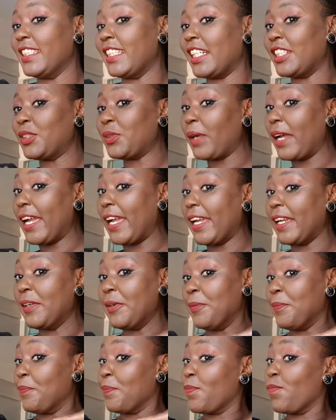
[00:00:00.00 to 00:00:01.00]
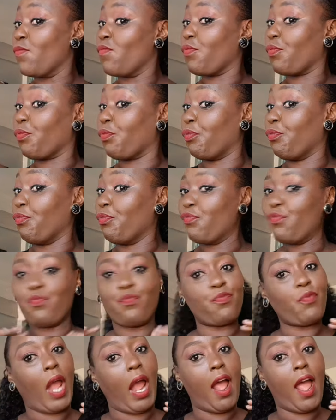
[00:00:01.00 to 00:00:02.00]
That's why I'm
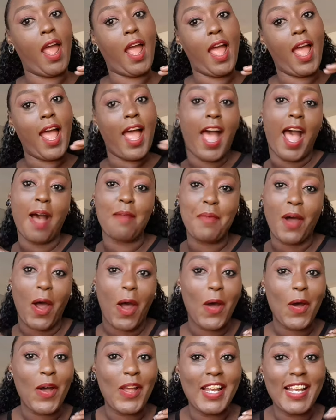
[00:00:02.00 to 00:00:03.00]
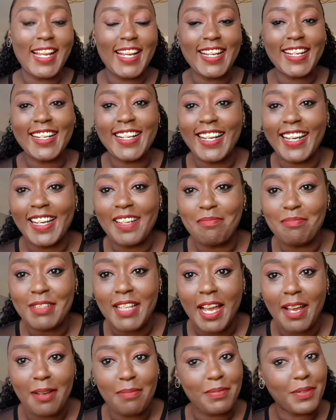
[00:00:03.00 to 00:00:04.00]
all glammed
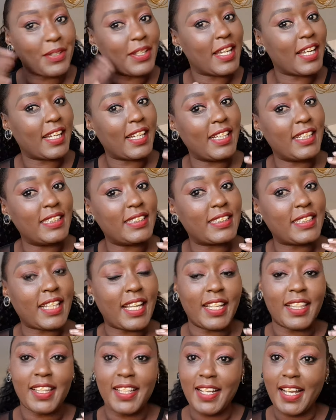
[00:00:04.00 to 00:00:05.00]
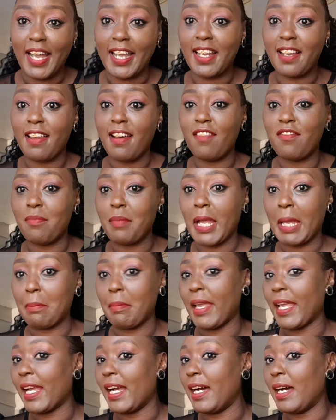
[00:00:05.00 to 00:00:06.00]
up, you guys. I think I love my
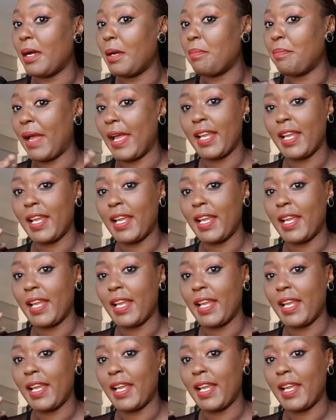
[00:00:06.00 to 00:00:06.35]
makeup.